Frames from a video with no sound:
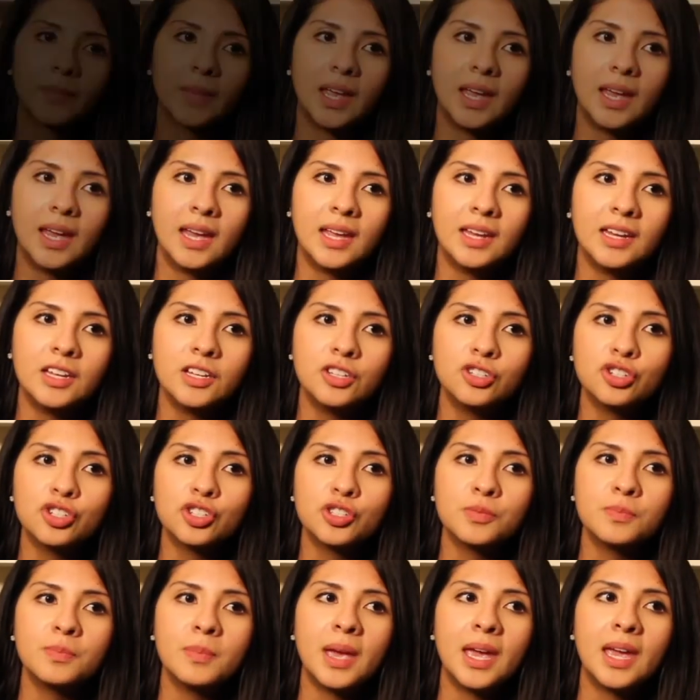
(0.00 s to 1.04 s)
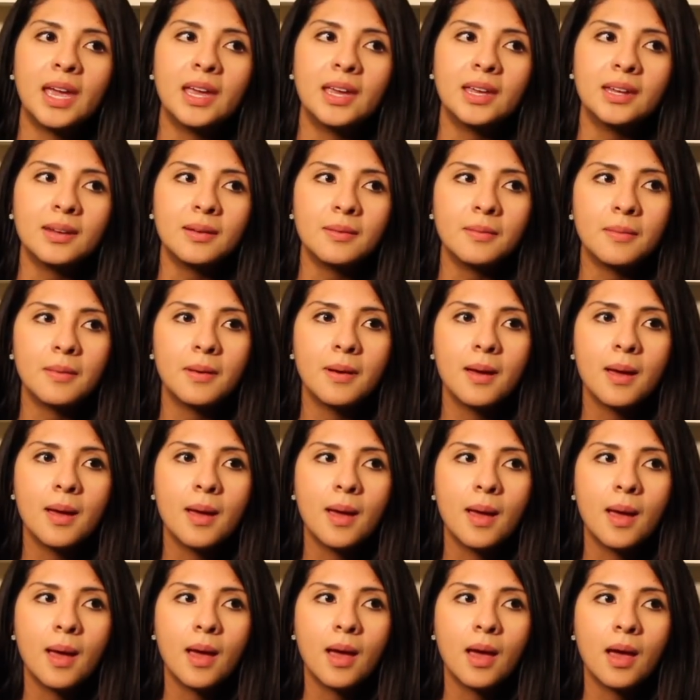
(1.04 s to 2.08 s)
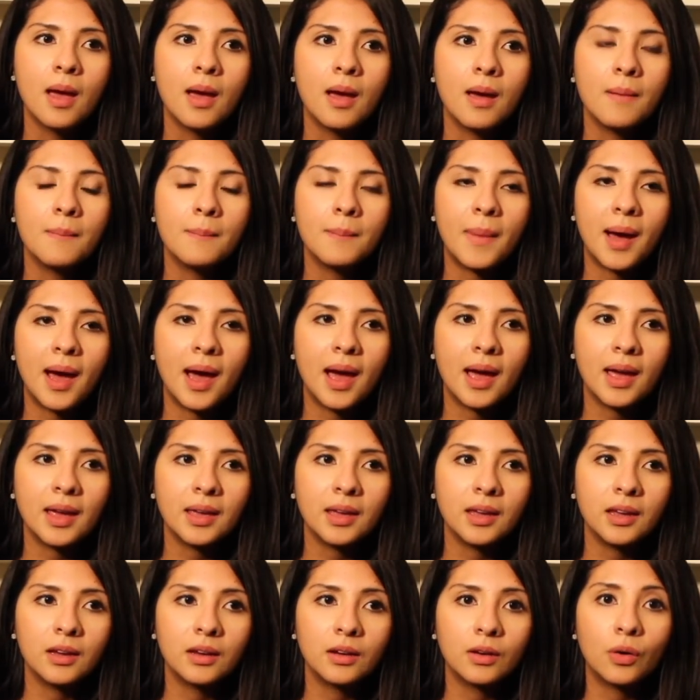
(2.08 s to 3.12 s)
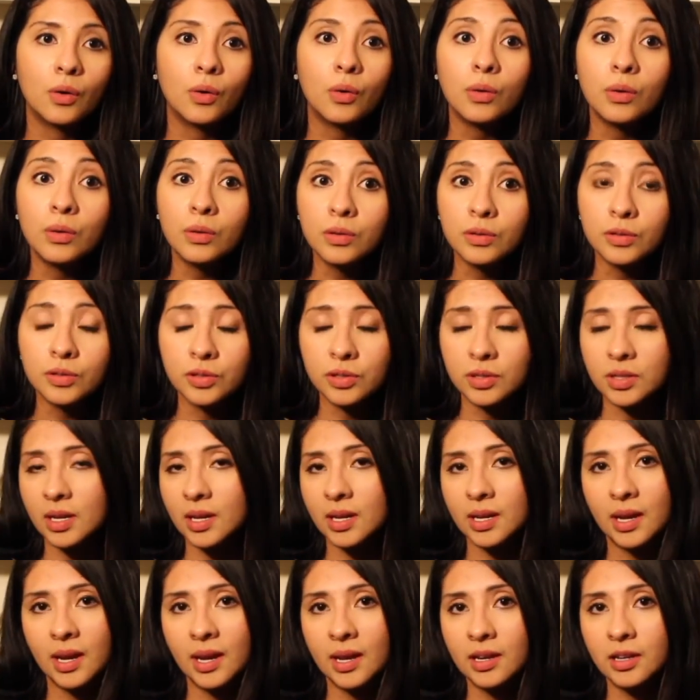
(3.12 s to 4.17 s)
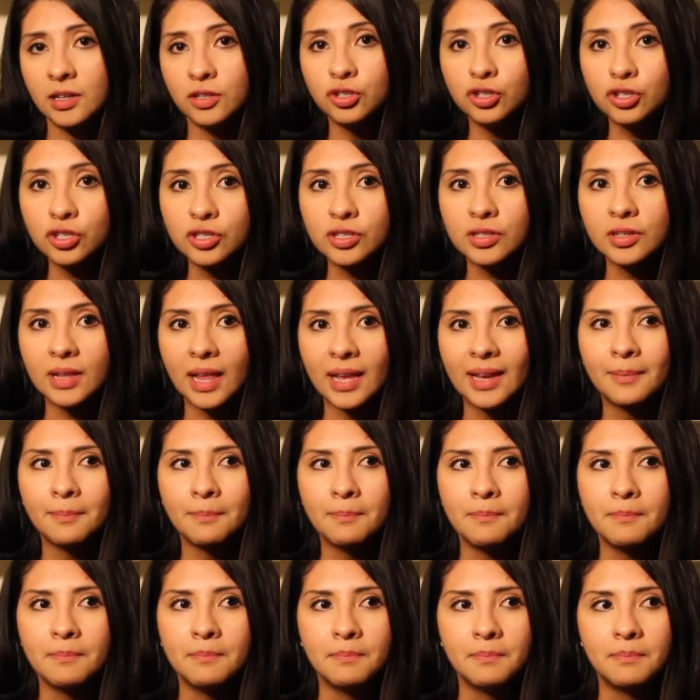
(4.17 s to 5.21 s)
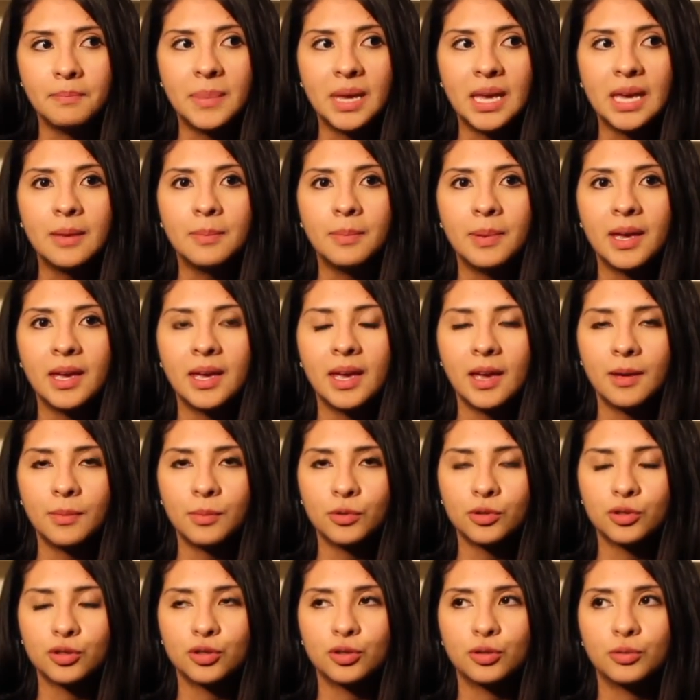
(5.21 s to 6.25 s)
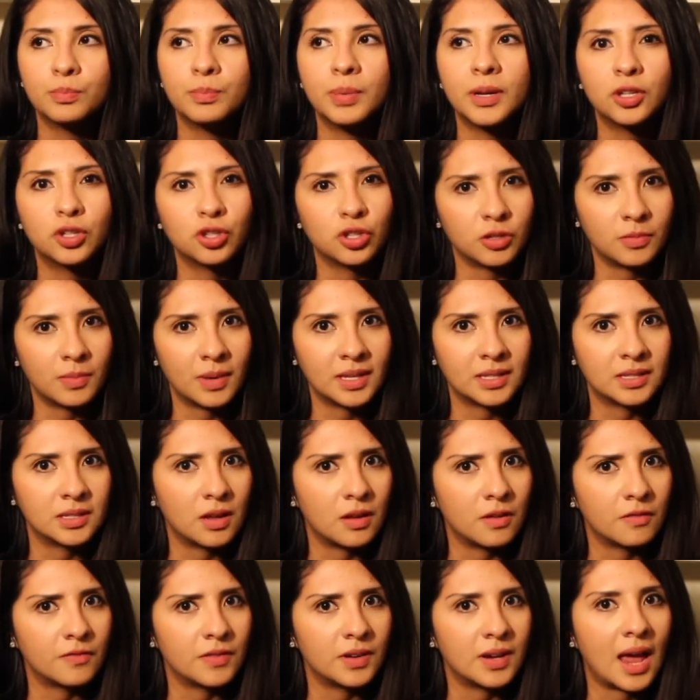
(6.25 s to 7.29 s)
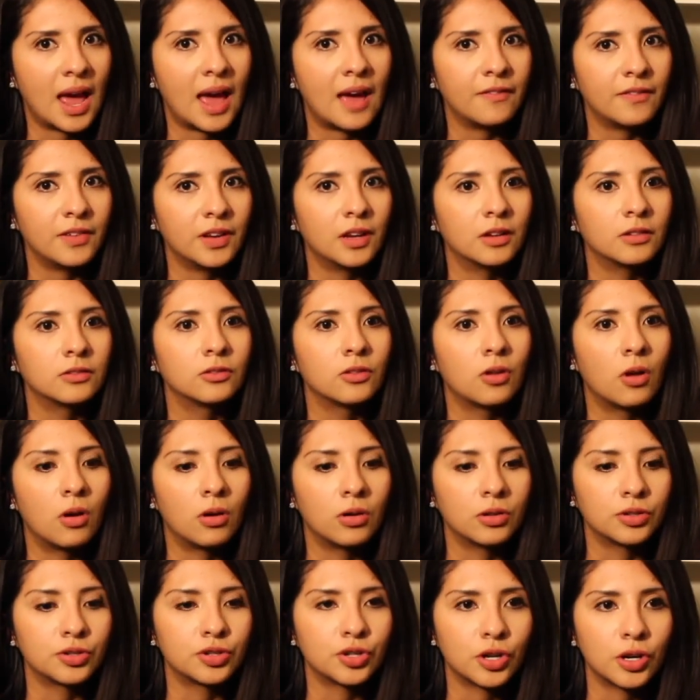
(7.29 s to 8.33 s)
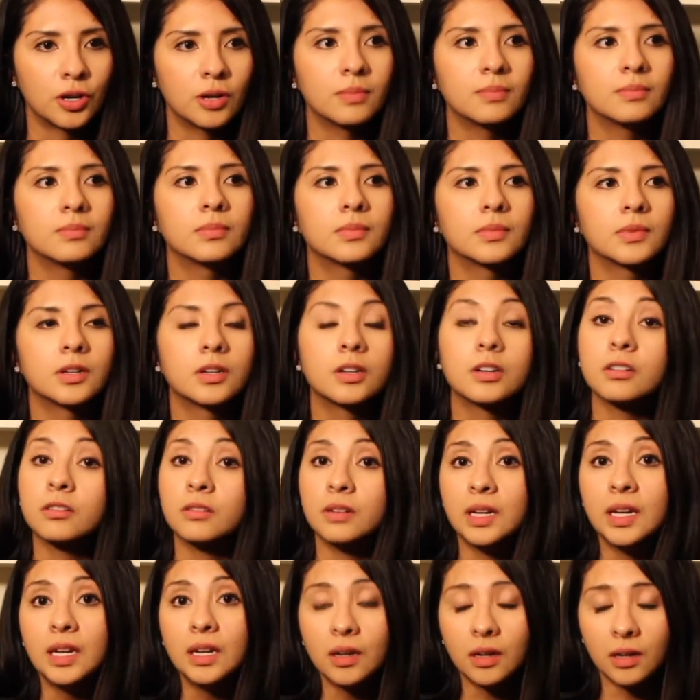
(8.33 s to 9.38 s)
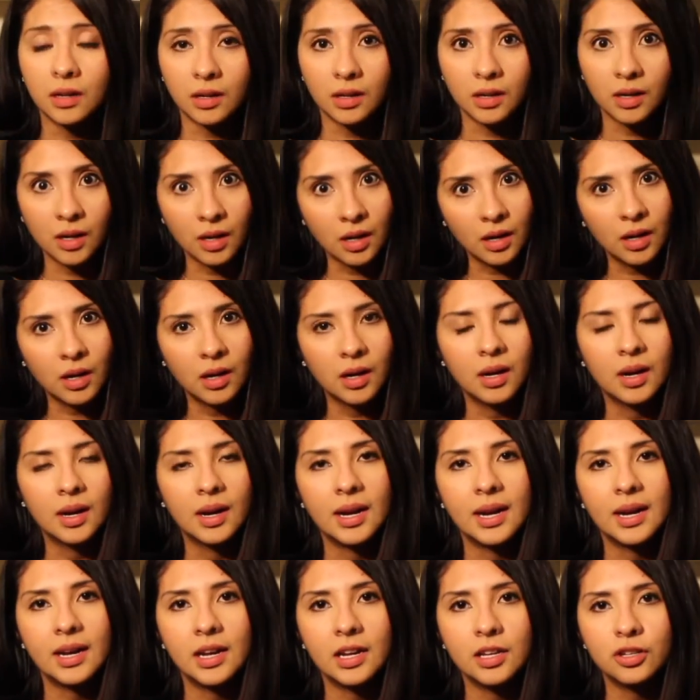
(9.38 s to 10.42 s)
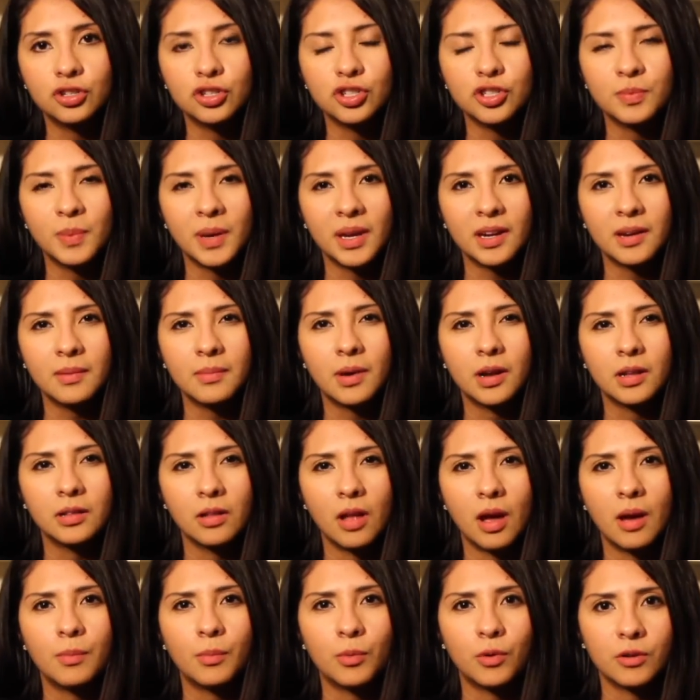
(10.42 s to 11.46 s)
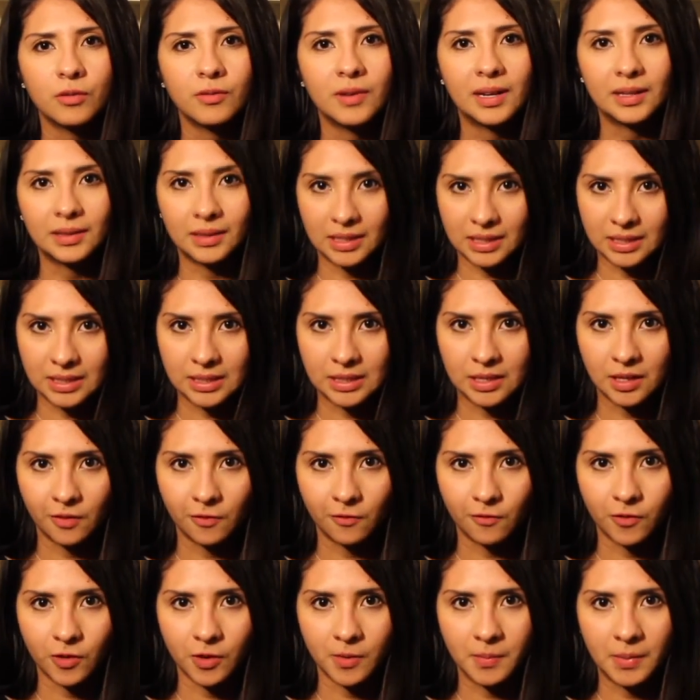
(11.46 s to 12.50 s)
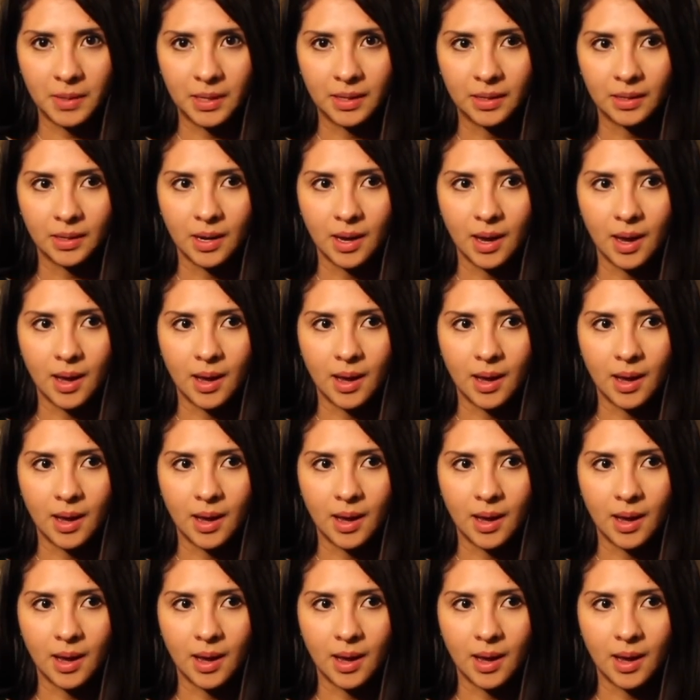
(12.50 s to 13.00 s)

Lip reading: And it just made my goals and just like me being able to picture myself and having a long-term career, it just made them a lot more realistic for me.